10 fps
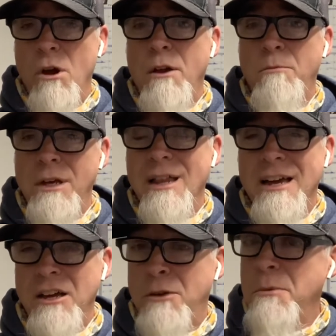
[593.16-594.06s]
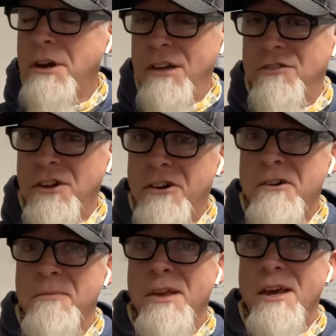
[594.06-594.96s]
be like a community
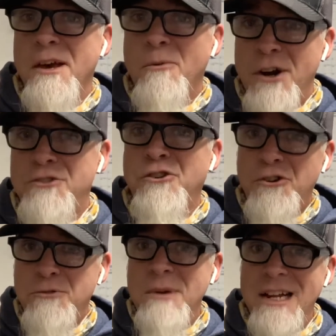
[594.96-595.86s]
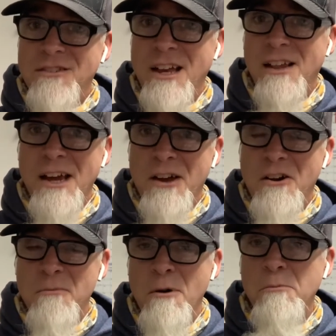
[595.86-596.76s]
center where a church meets, kind of like
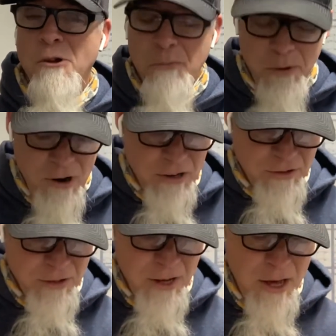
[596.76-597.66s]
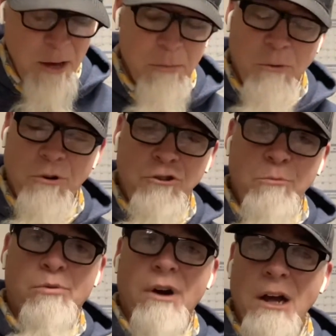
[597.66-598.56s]
our mobile home parks. but would you
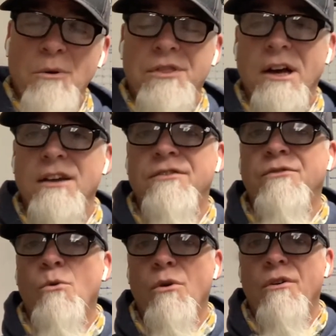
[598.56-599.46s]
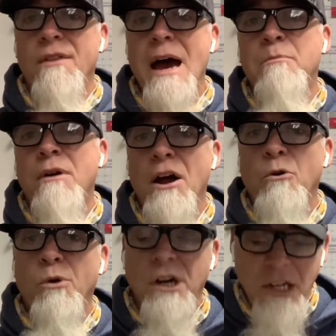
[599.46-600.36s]
pray with us for that
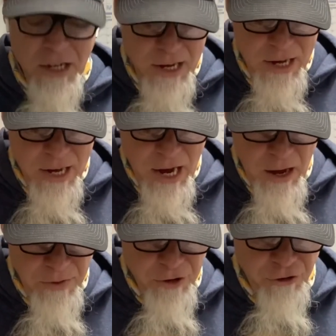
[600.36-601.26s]
priority this